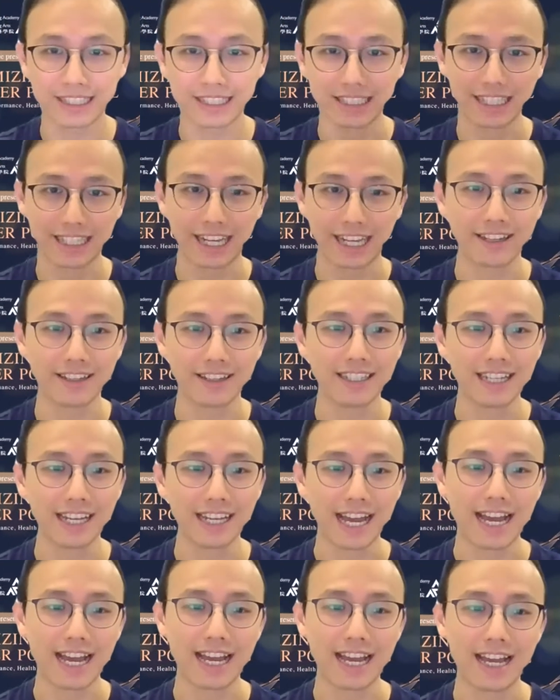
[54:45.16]
Okay,
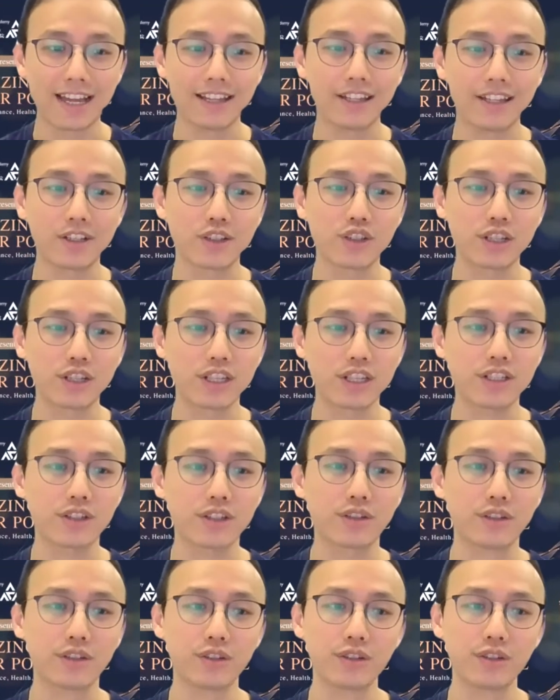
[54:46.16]
and
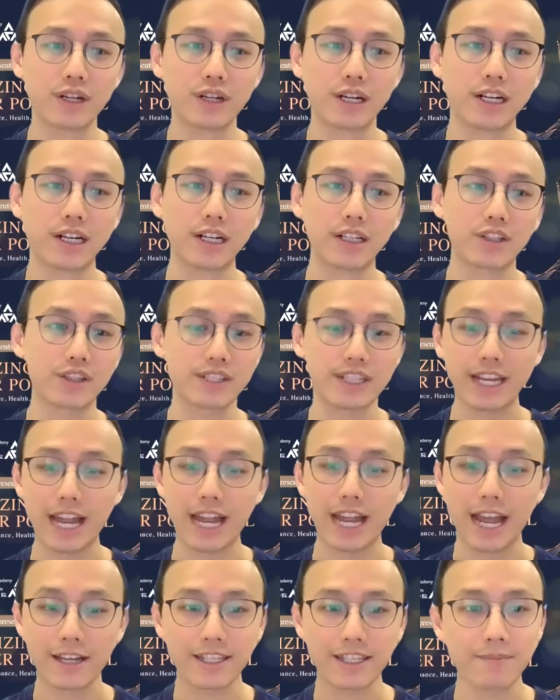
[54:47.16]
just a
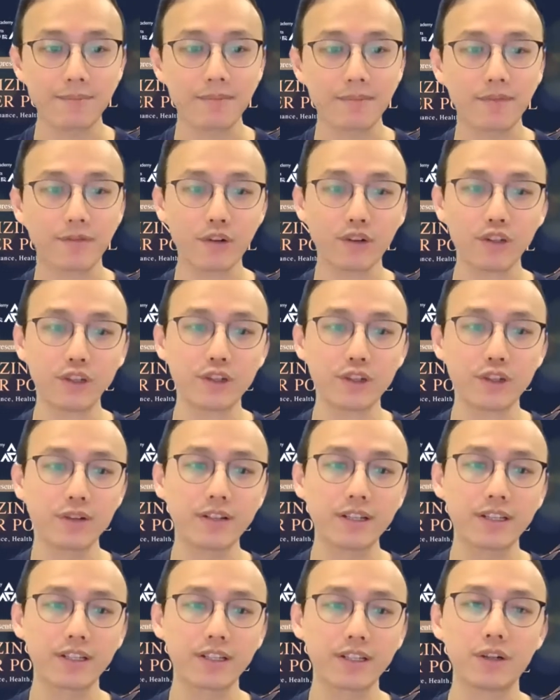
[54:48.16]
heads up for you.
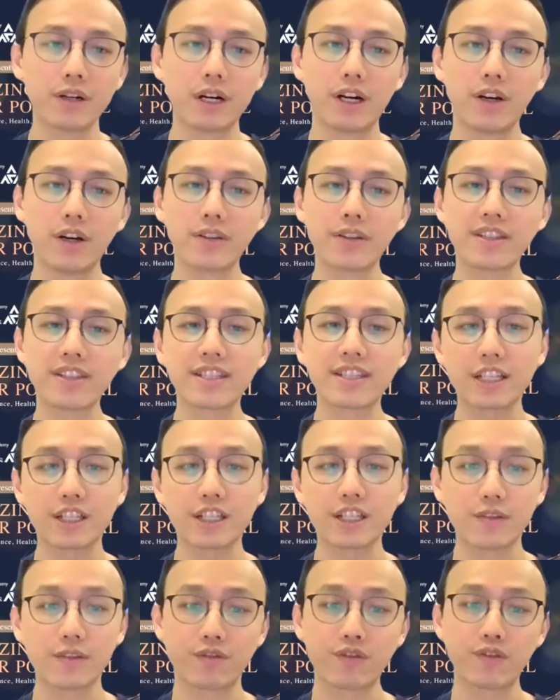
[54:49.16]
So on
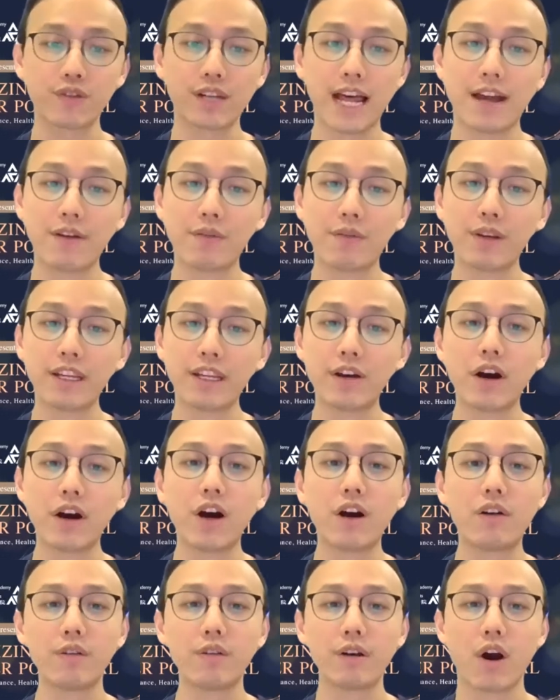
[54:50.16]
6th of July, we
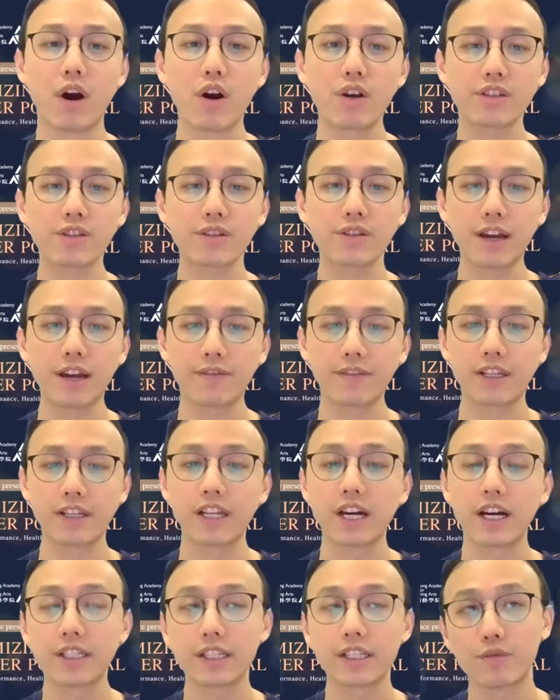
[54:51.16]
also have
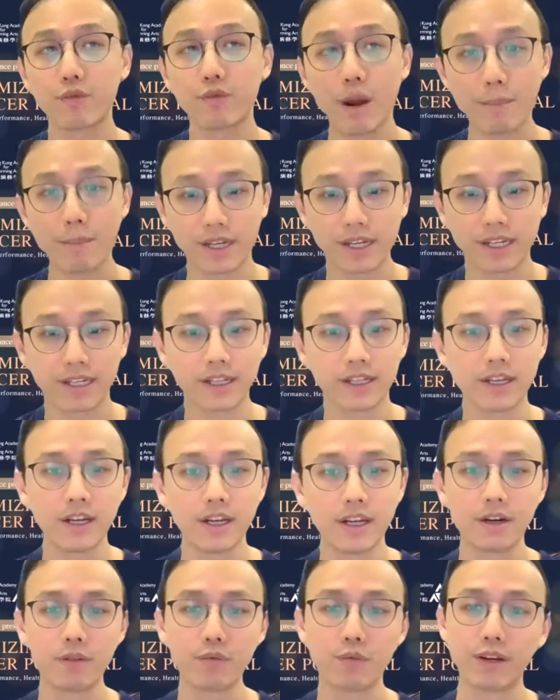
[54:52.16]
another webinar
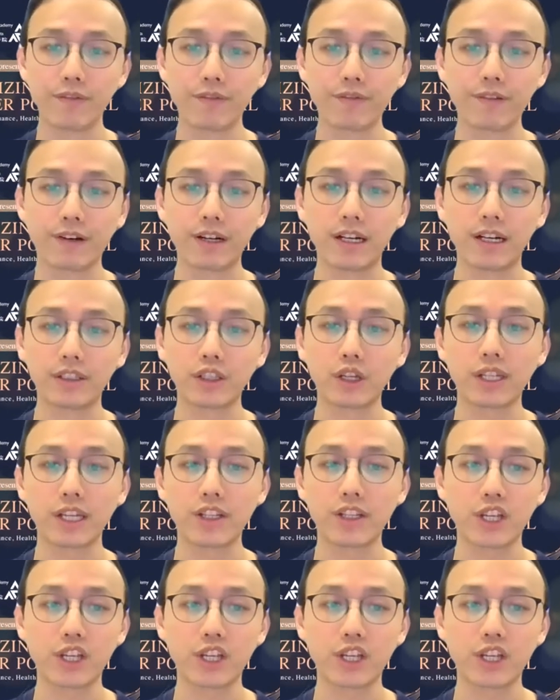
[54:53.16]
with Dr.